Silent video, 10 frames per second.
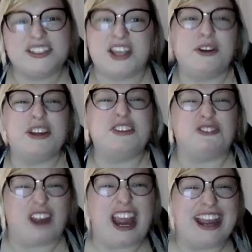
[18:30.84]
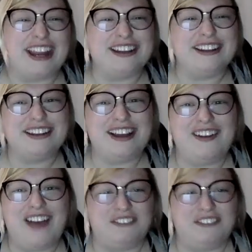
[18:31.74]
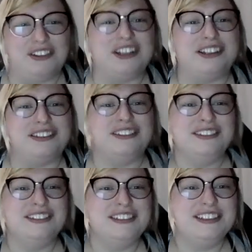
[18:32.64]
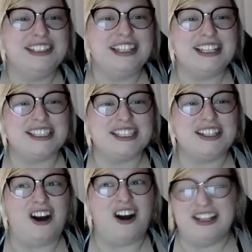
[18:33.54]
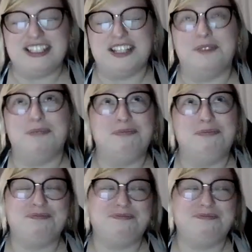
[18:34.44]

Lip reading: Going great. I'll have you know. It's awesome.